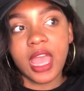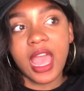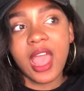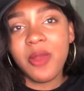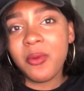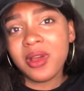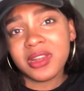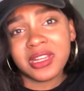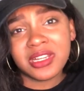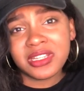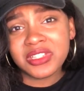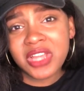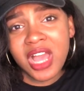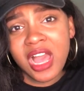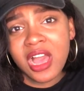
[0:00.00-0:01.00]
I wanted
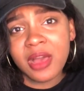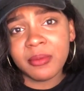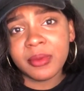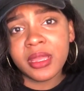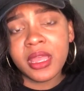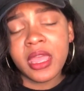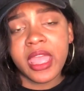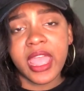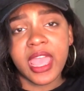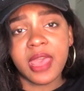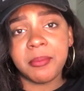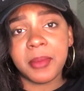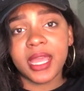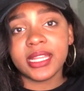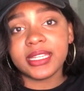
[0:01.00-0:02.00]
a job.
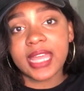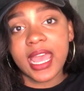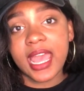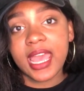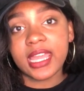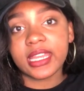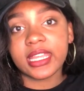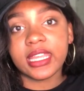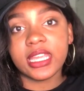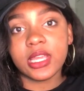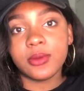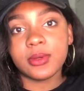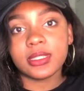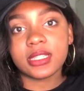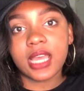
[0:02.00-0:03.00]
And my dad,
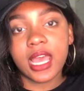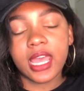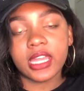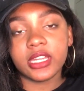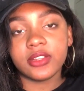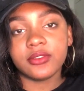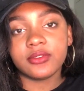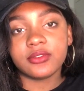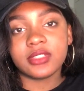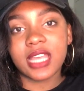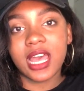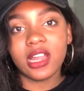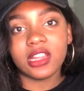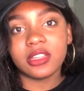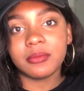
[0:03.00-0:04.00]
he was kind of
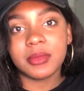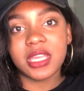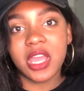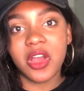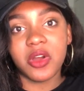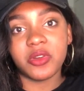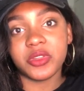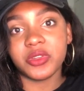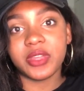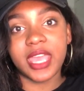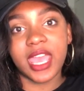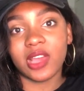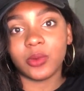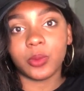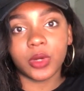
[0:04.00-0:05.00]
telling me, oh, you
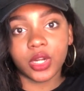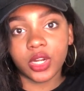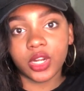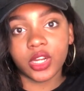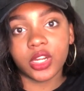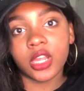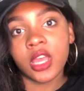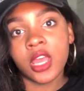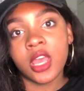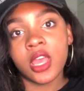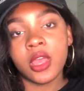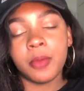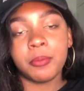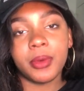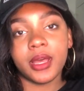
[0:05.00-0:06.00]
can't work.
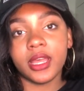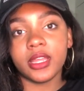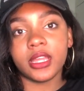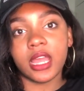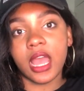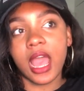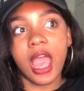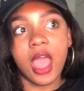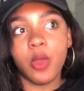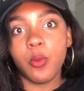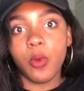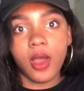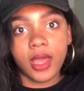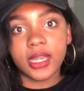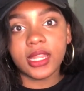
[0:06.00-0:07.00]
But I
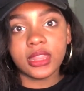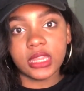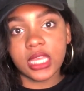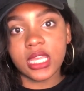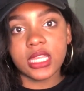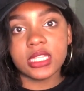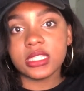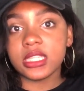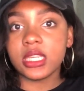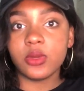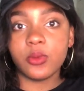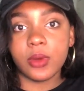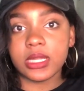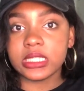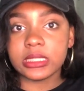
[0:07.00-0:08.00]
wanted things. He
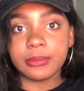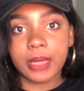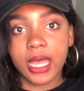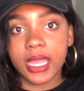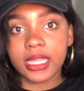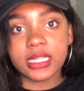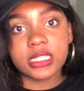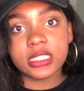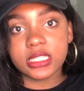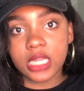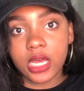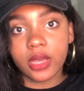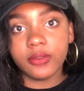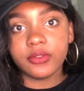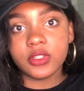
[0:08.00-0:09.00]
wasn't buying
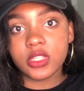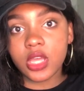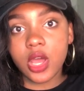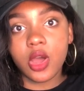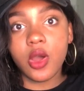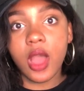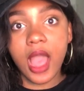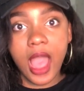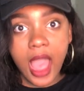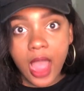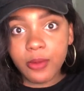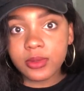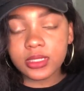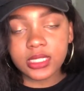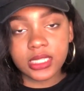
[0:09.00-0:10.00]
stuff. So I
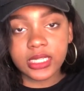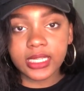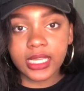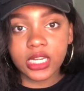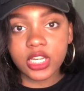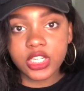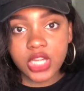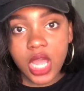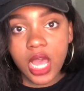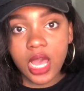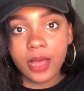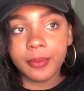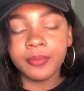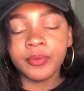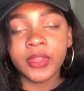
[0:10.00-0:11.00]
was gonna get a
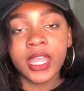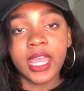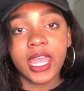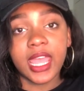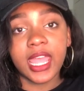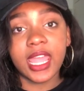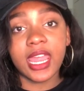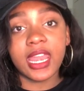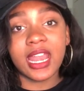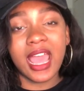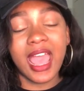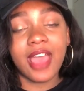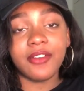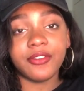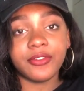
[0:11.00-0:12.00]
job. And
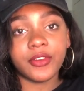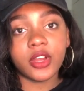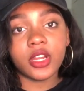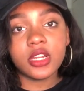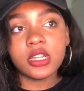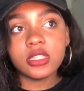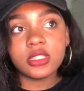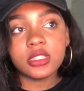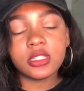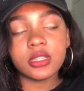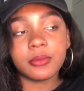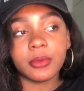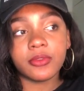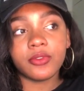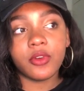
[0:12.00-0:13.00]
at first,
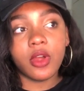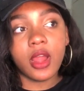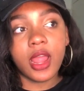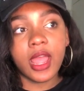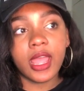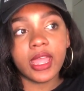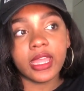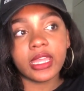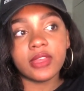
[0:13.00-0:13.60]
before I